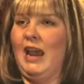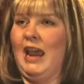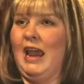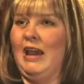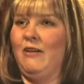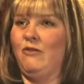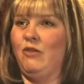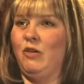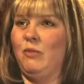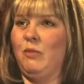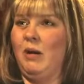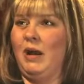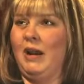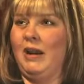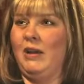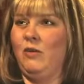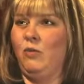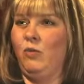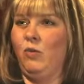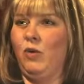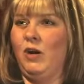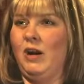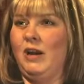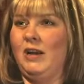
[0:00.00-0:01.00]
Everybody
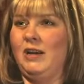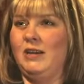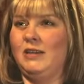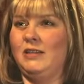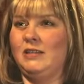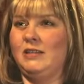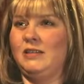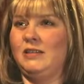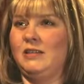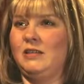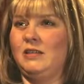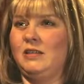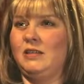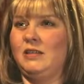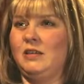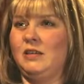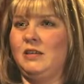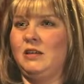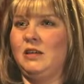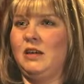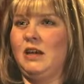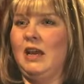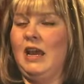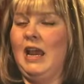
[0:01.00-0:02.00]
was,
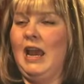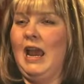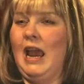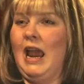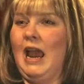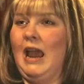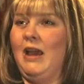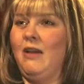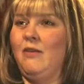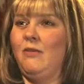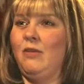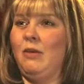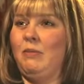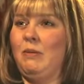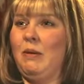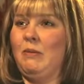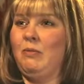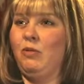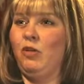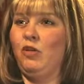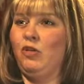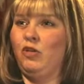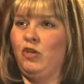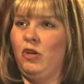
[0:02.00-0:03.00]
the
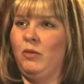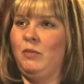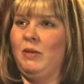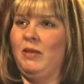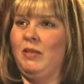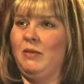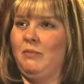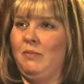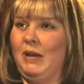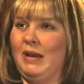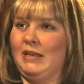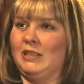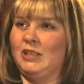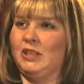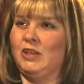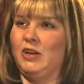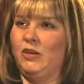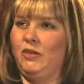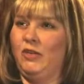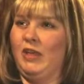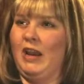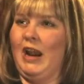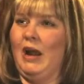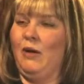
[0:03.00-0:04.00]
people who knew me the best
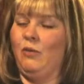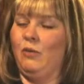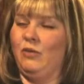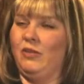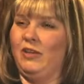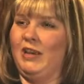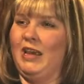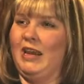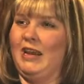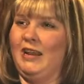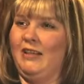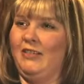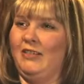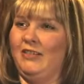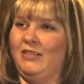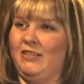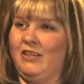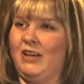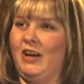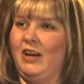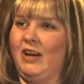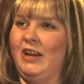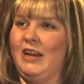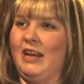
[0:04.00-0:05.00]
knew that I was getting this
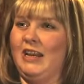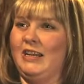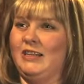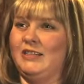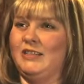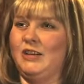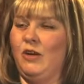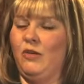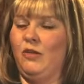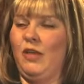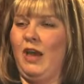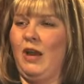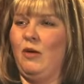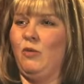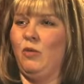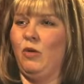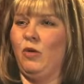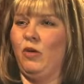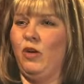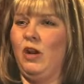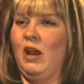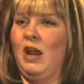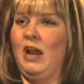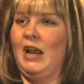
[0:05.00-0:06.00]
done, and so they
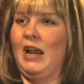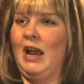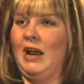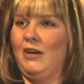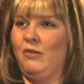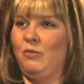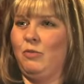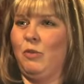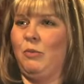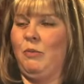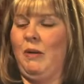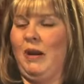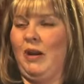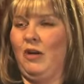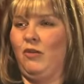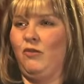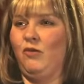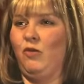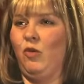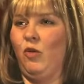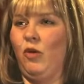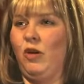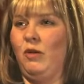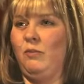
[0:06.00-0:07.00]
were kind of prepared
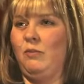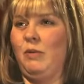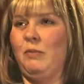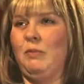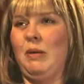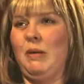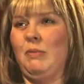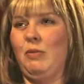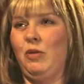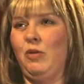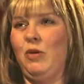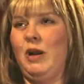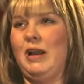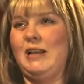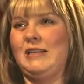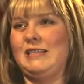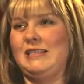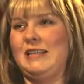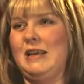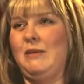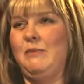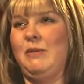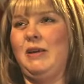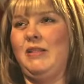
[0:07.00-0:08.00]
for it, but people who hadn't
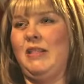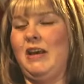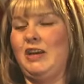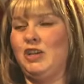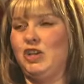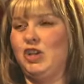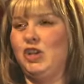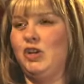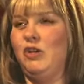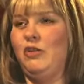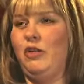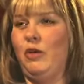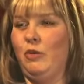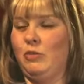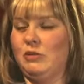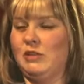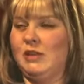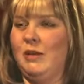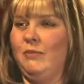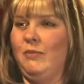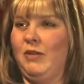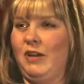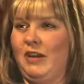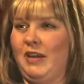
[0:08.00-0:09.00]
seen me, they just knew there was
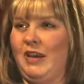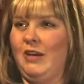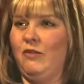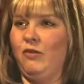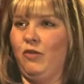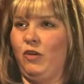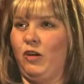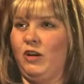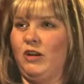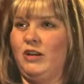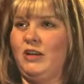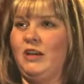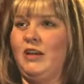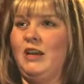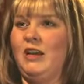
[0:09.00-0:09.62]
something different.